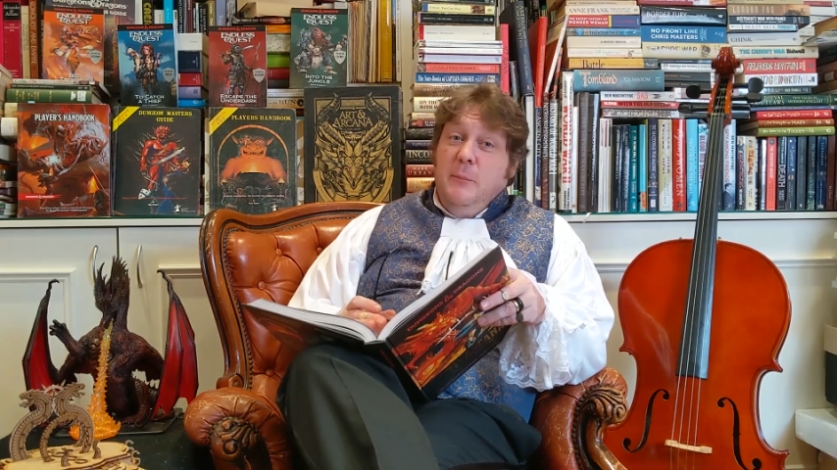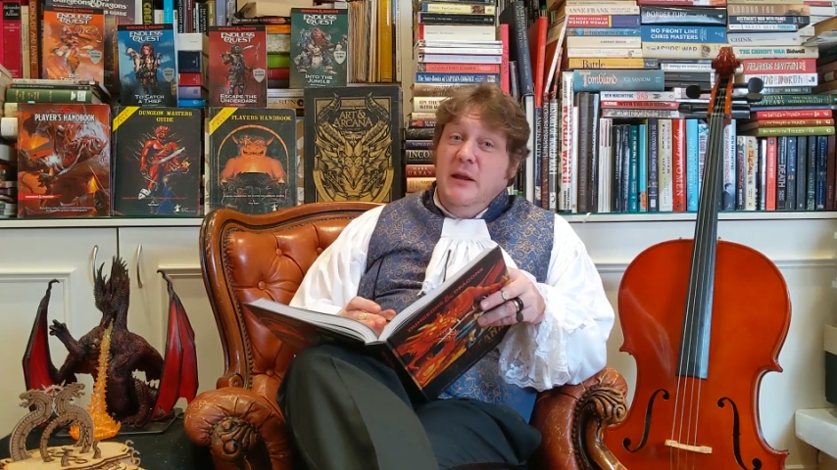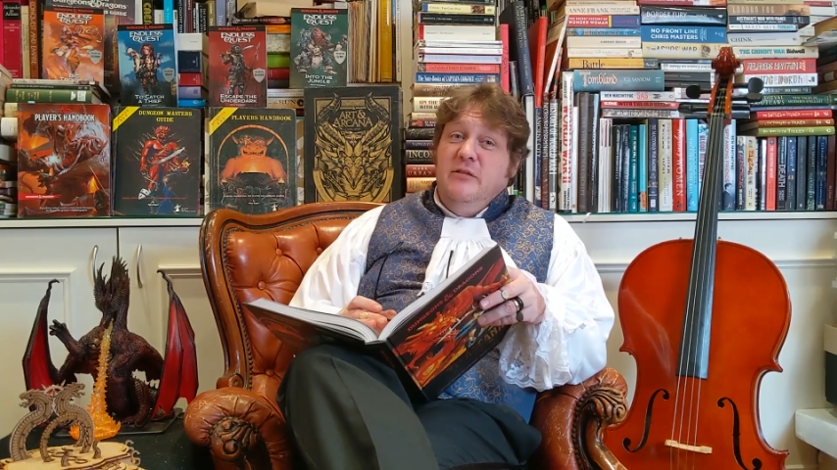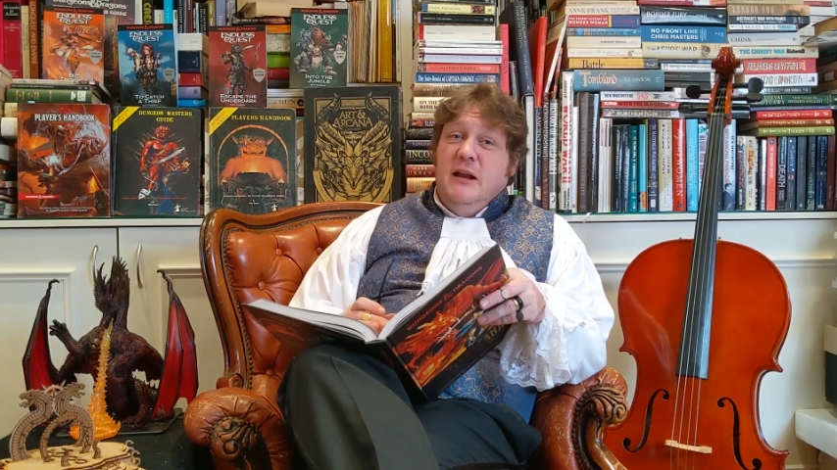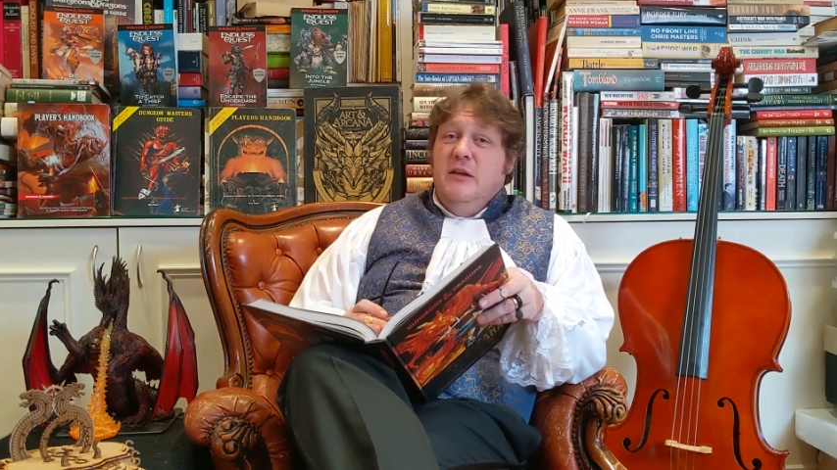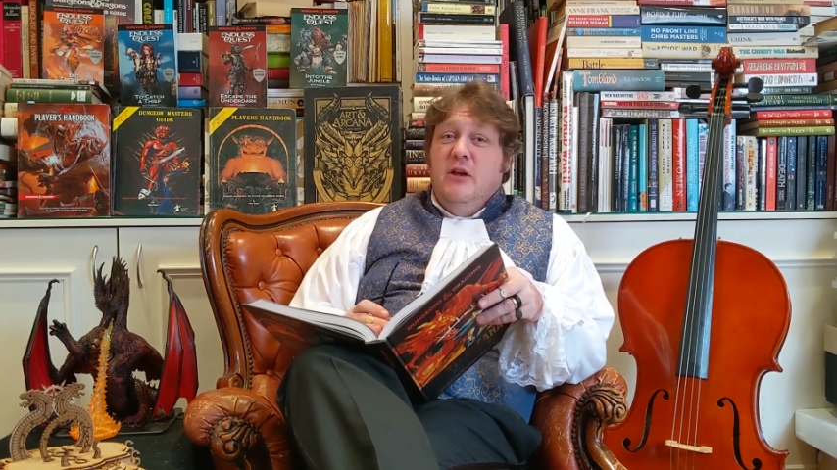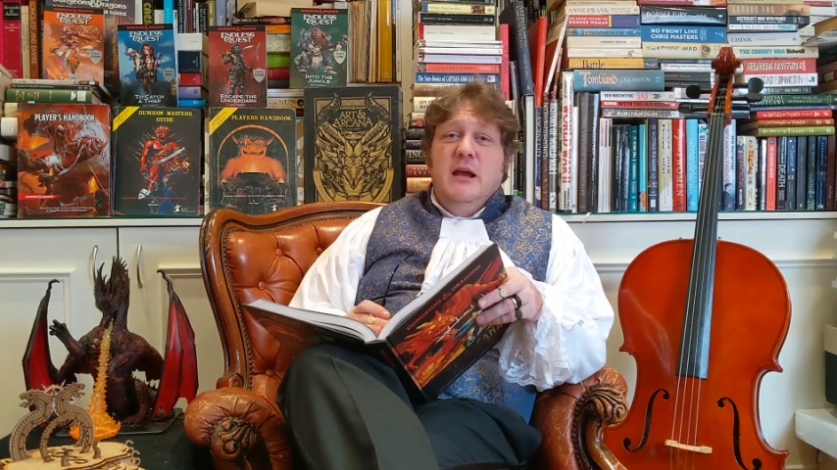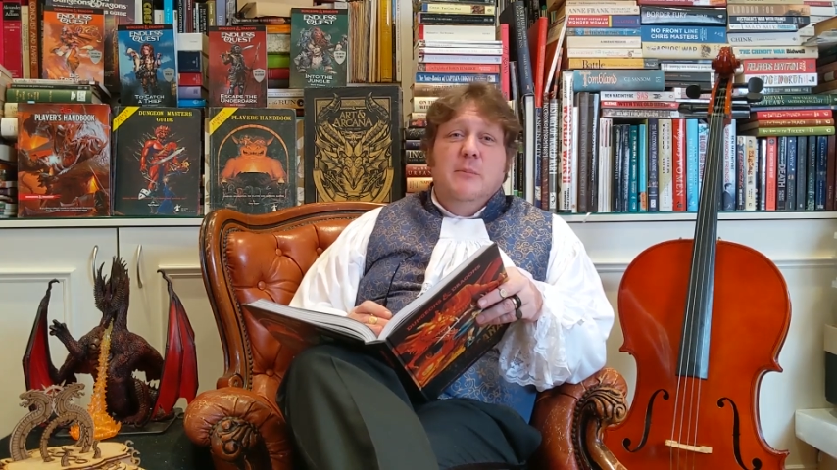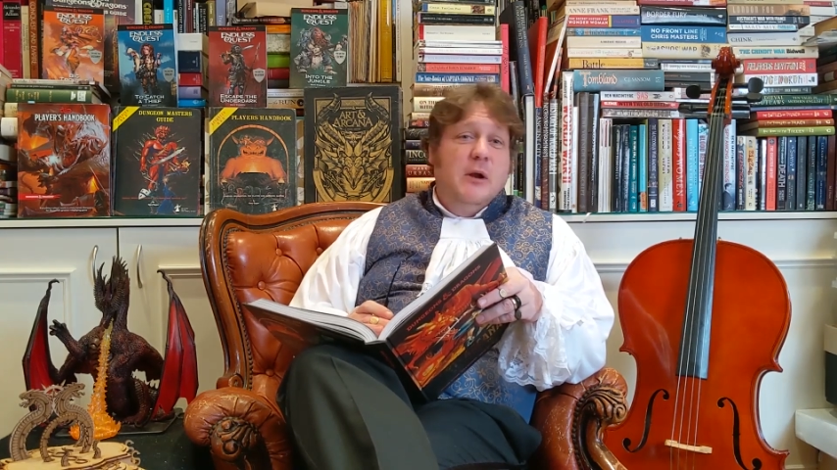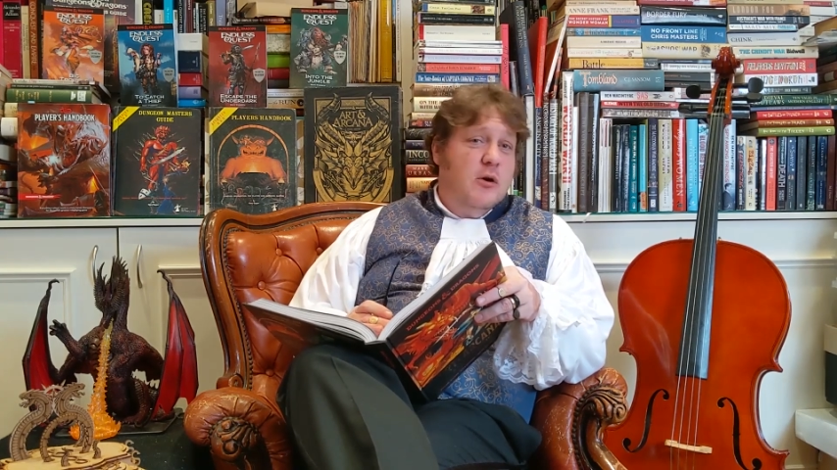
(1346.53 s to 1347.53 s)
Please click the
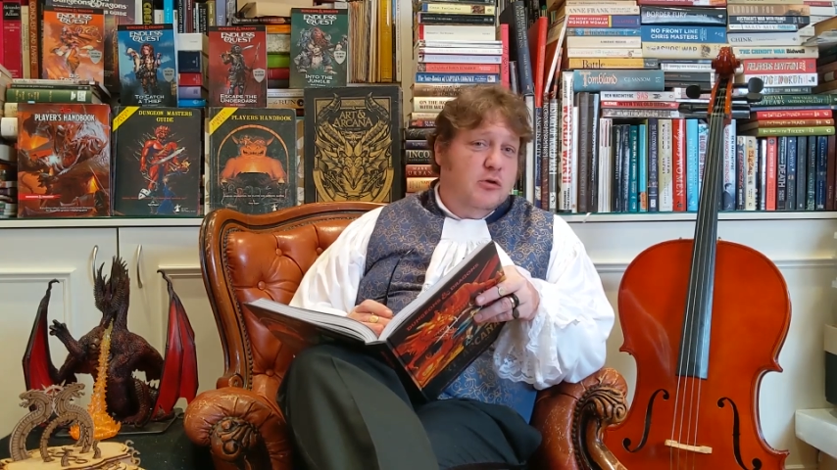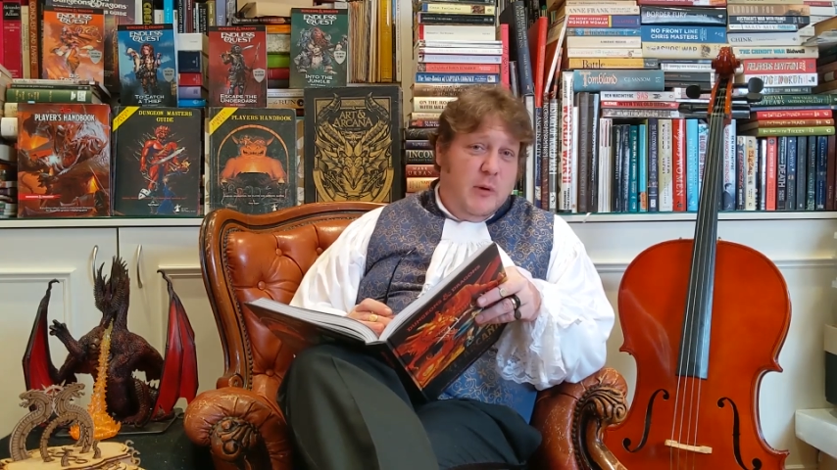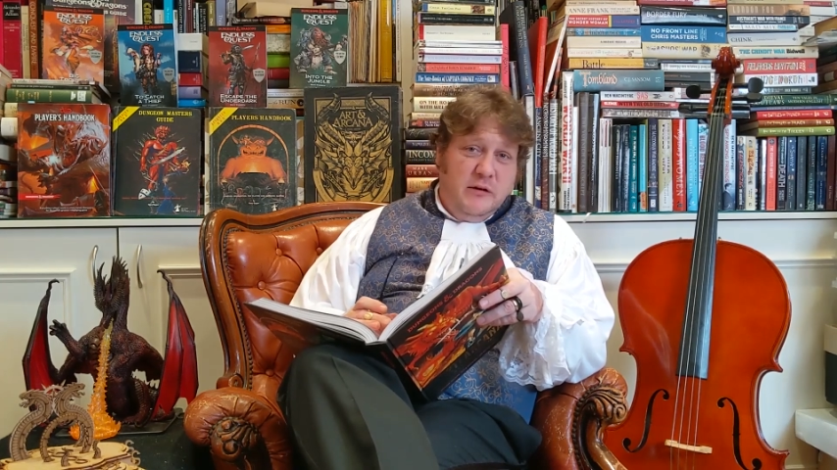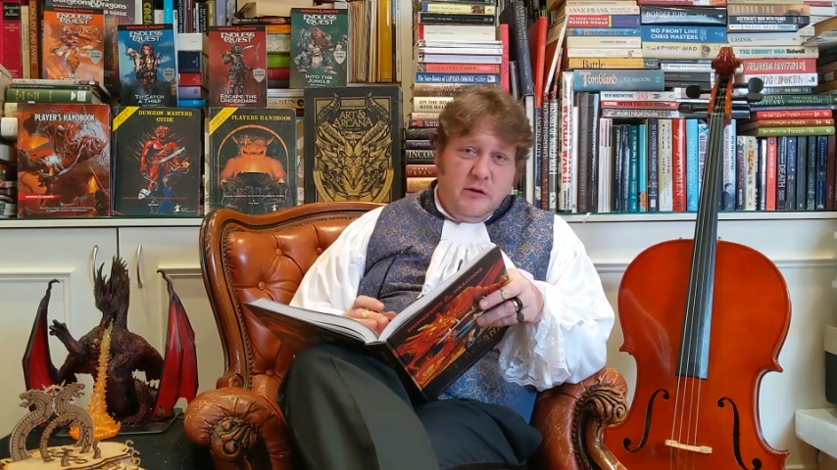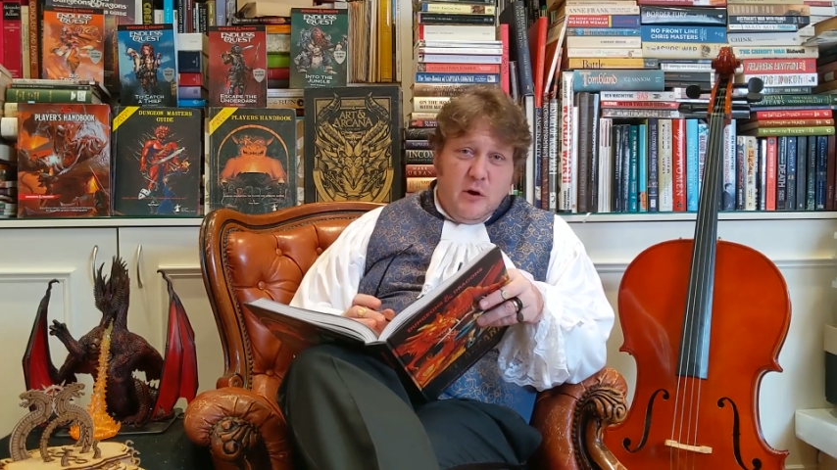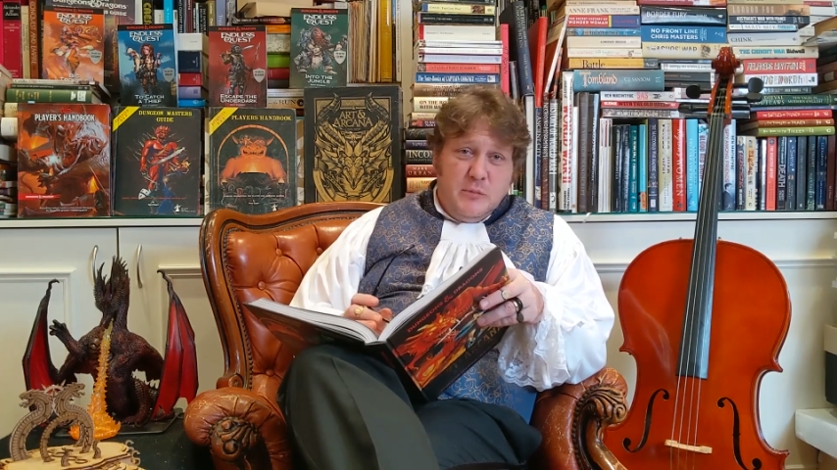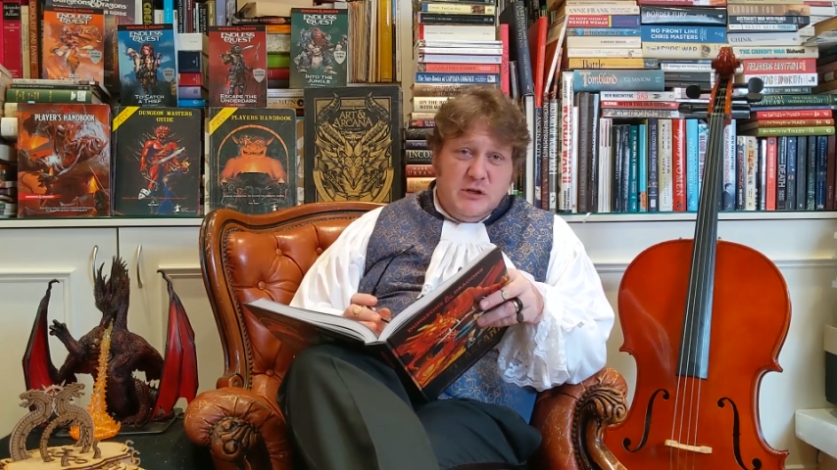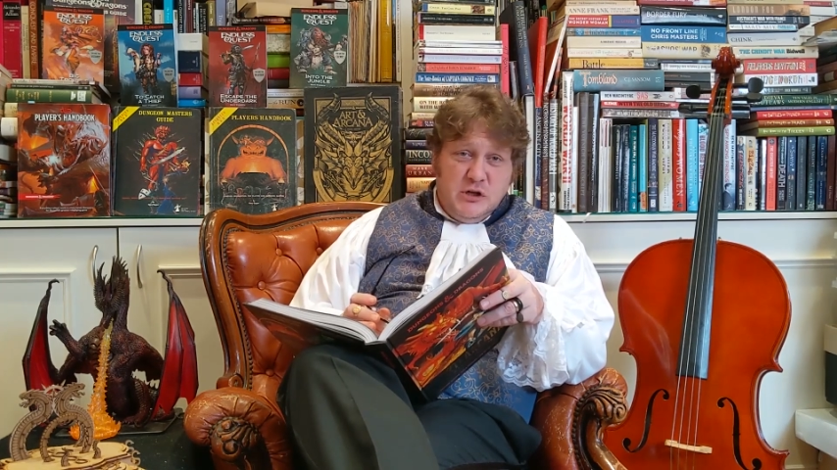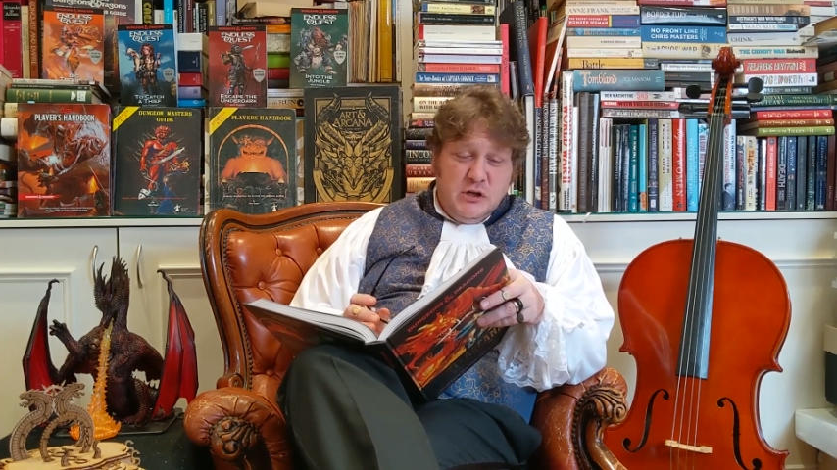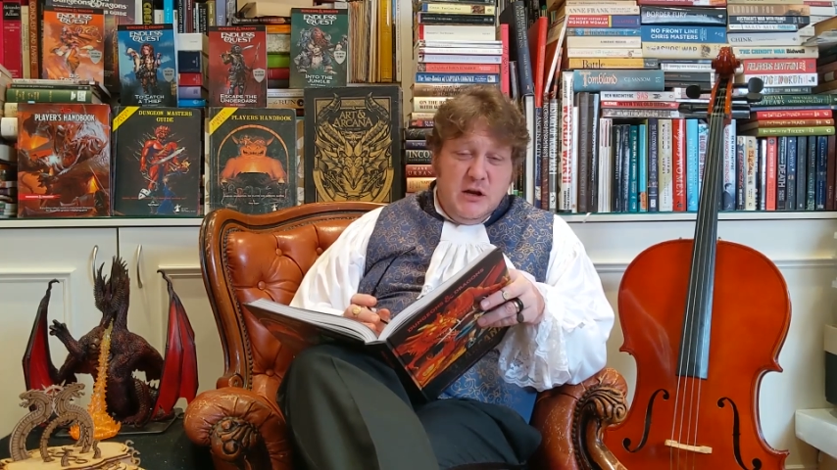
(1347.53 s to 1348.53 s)
link below to enter the
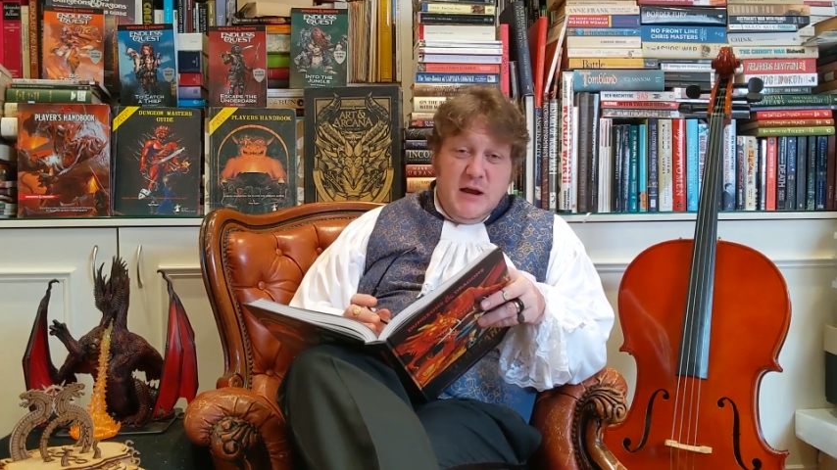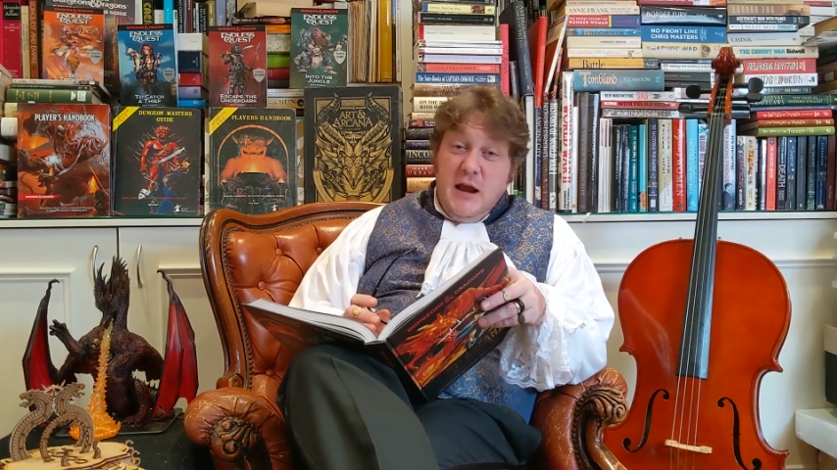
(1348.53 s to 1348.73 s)
competition,